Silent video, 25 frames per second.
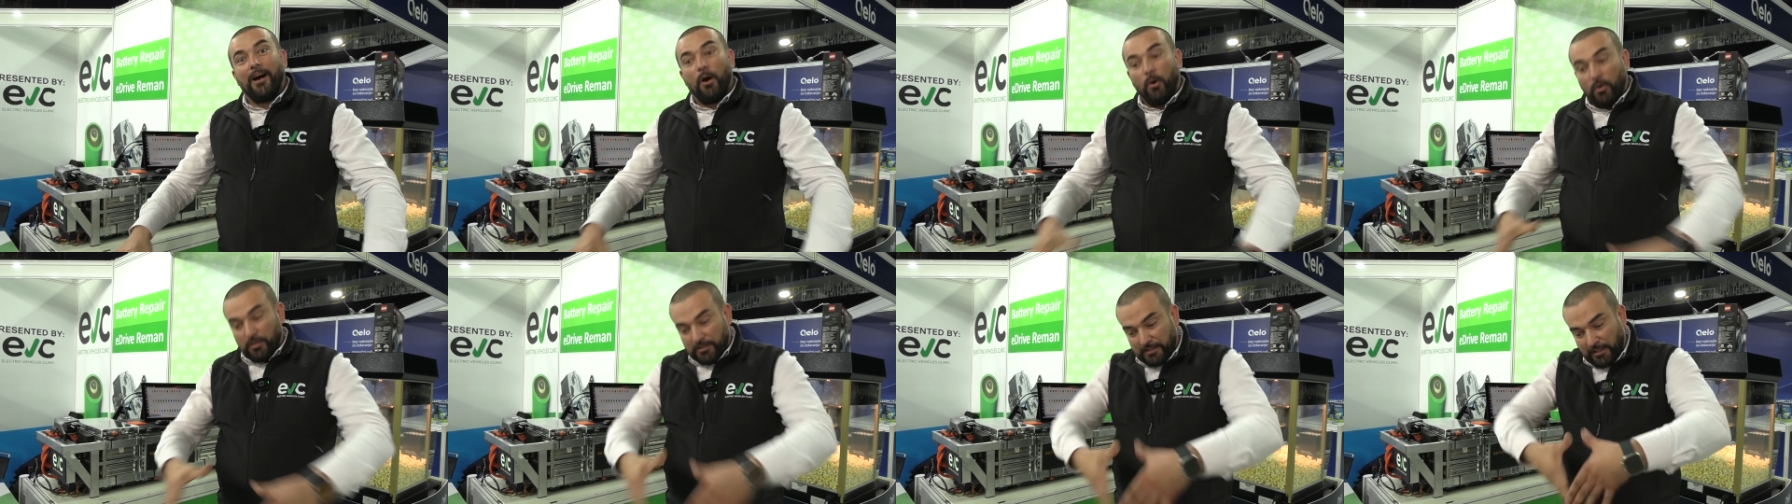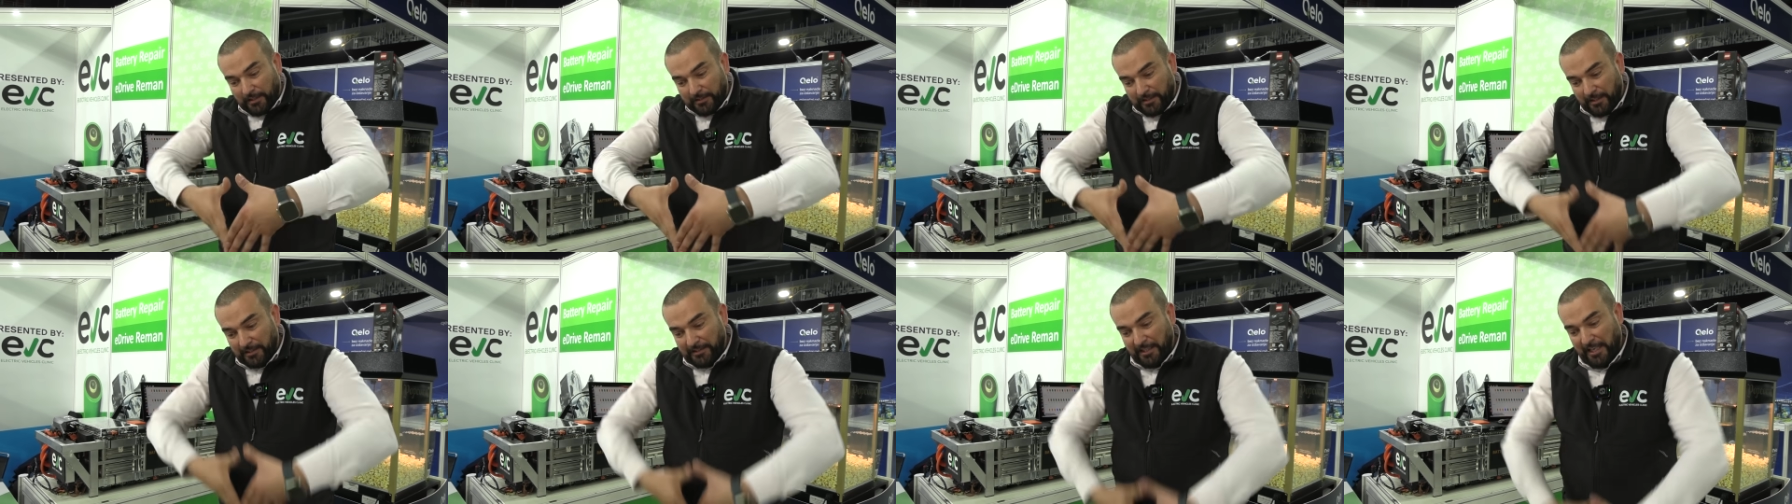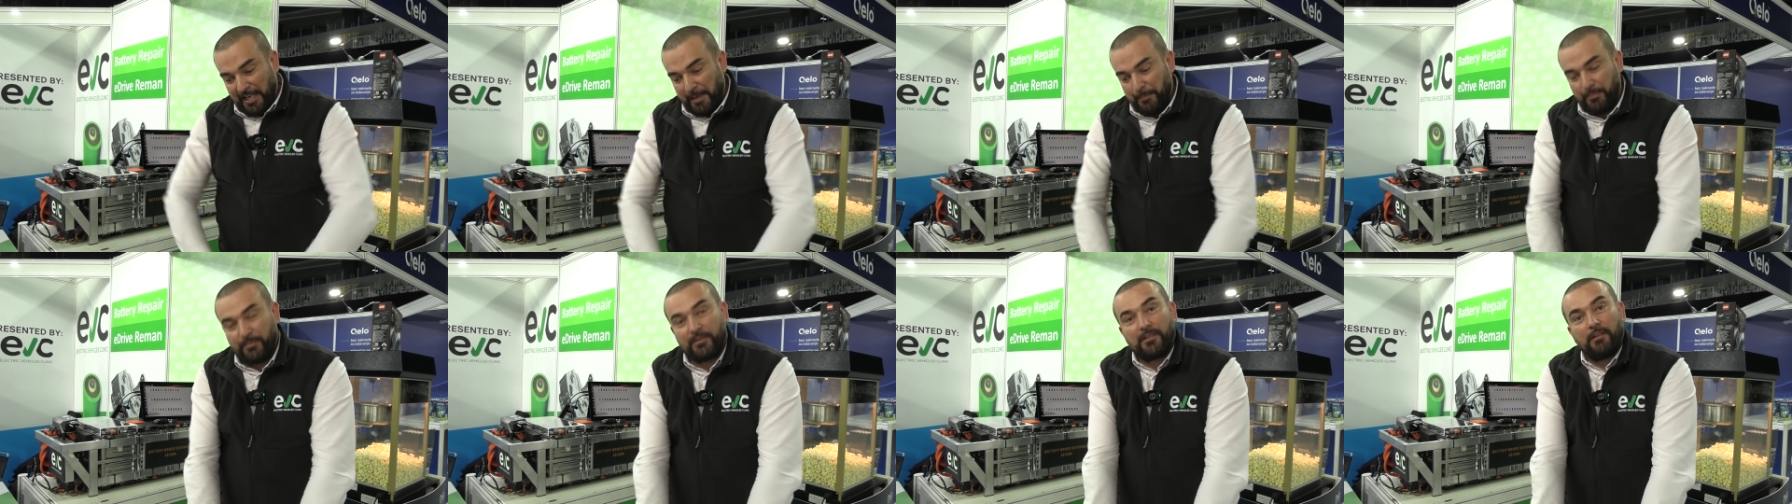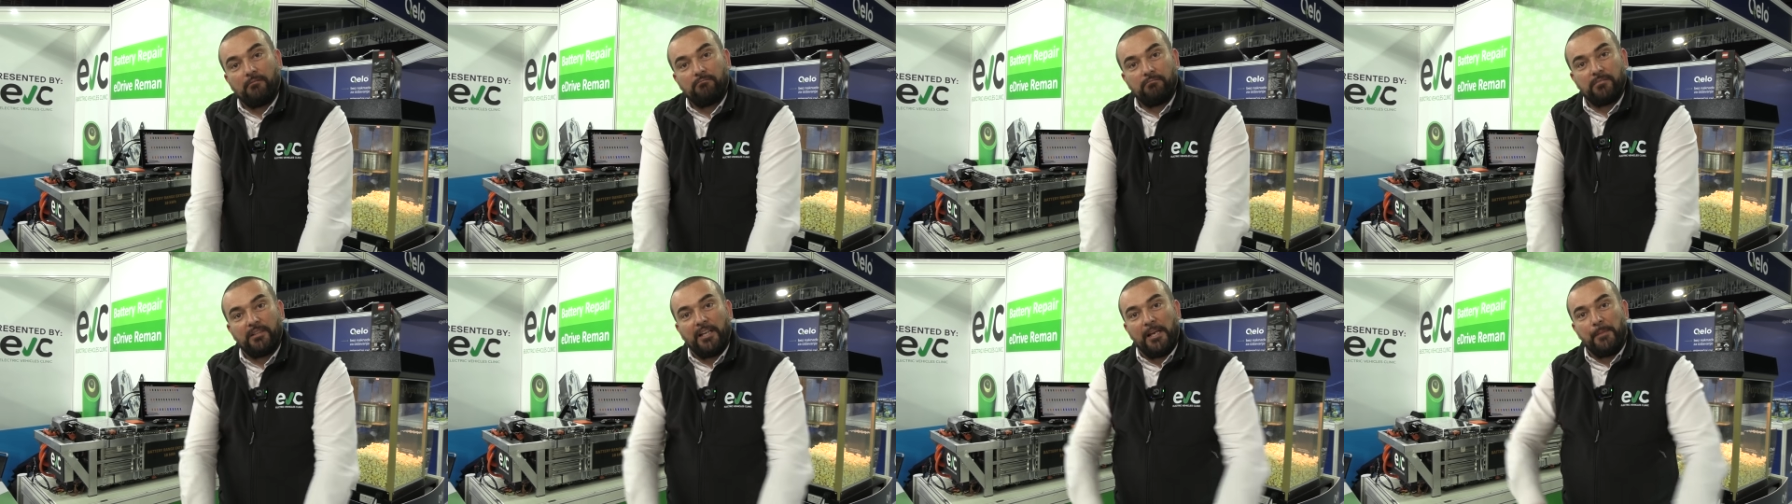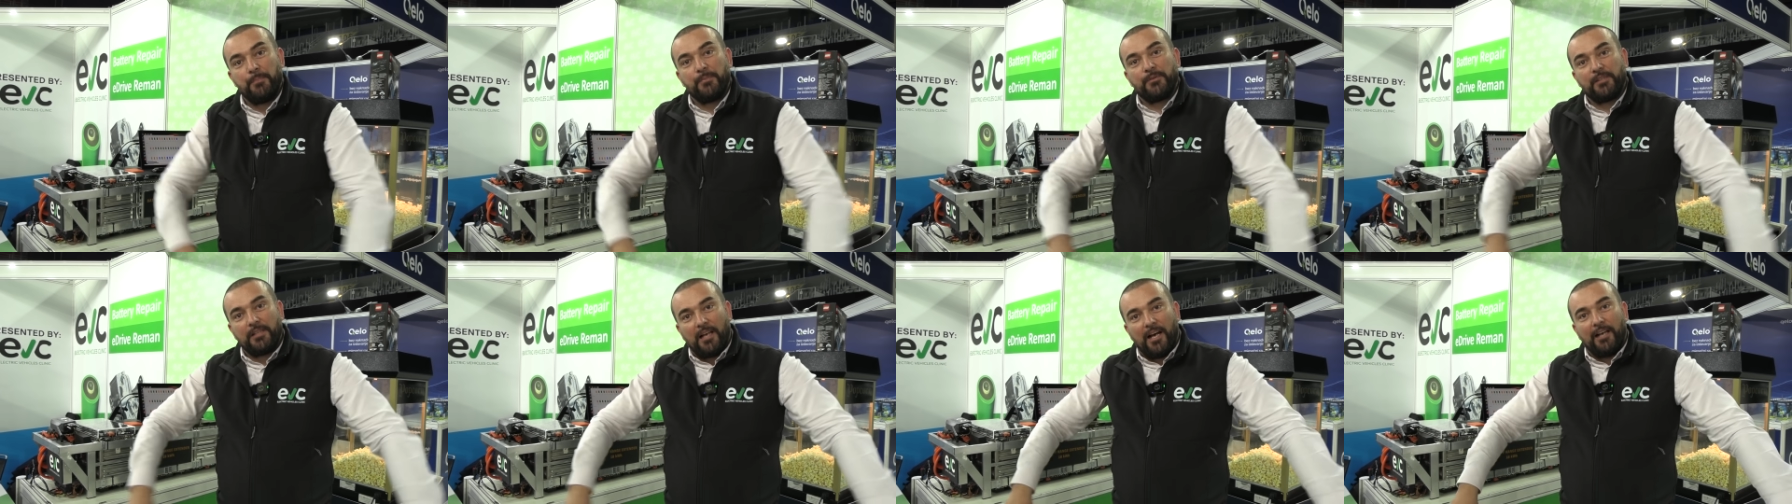Oh, the, the deep
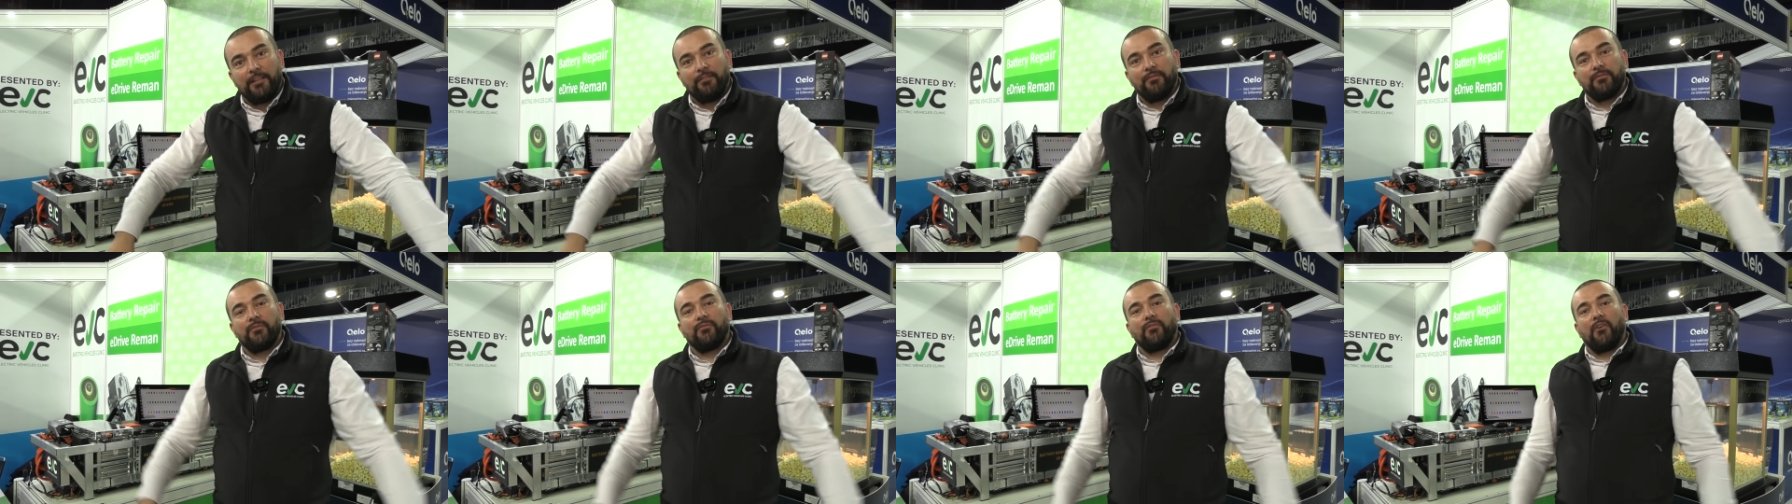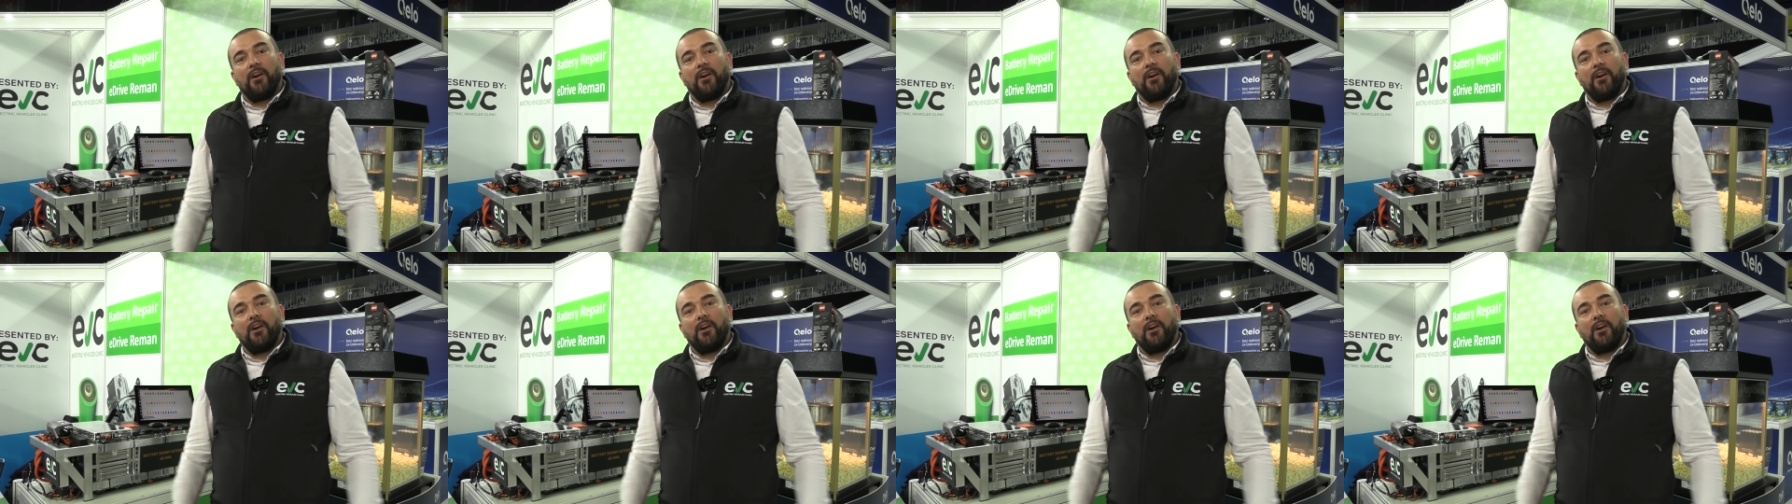deep side of